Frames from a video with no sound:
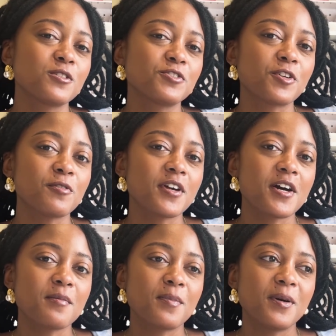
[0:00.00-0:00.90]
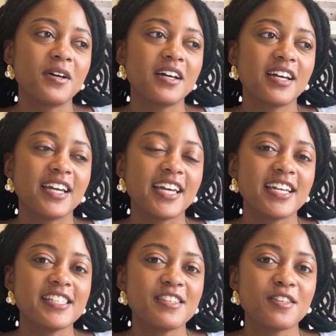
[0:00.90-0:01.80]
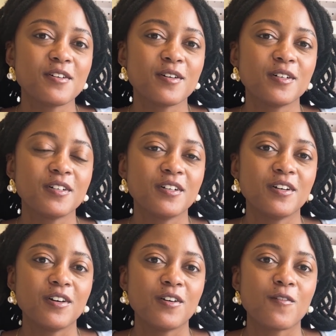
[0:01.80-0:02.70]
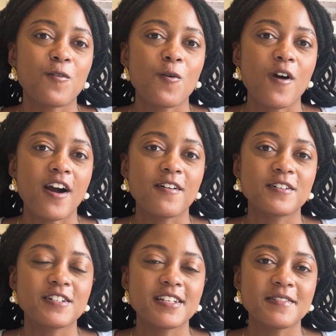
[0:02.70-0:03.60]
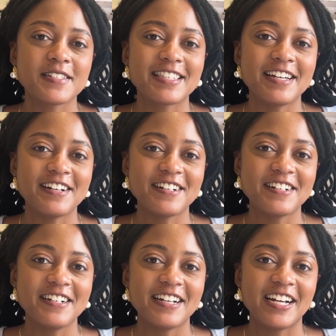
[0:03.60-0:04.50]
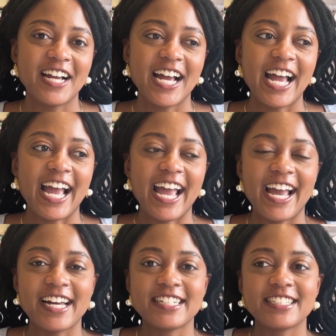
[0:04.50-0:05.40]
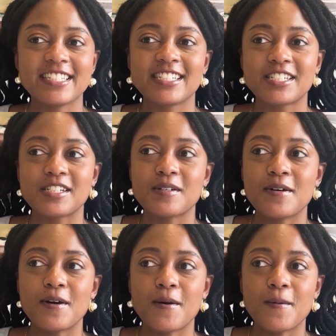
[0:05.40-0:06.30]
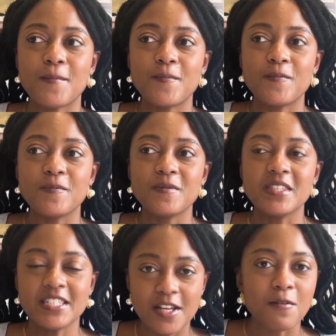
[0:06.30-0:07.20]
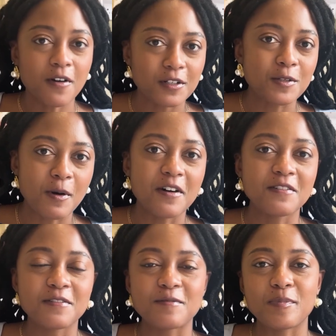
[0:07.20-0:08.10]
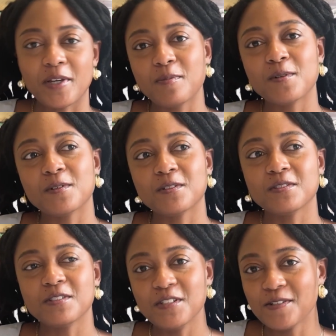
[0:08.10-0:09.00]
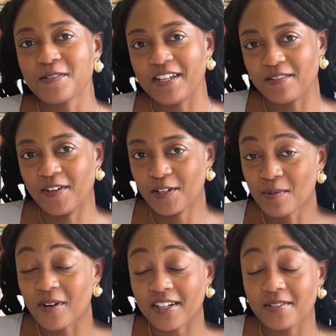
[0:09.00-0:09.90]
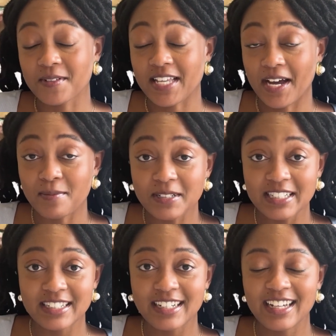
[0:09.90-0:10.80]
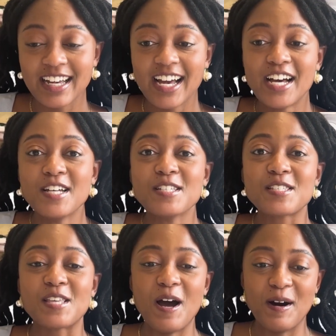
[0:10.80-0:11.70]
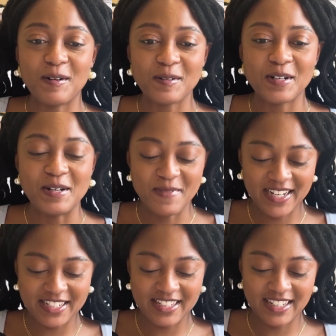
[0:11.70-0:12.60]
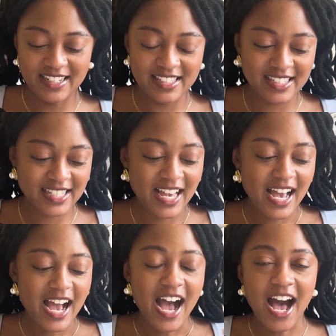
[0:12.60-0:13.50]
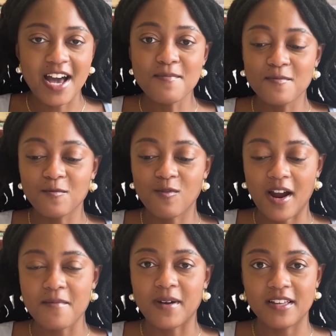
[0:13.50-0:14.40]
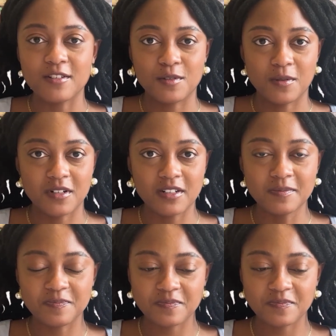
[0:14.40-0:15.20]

showed up in the 4 hours I was there, and 0 out of 12 people knew that a vendor market was happening. So imagine this. I'm right by the door.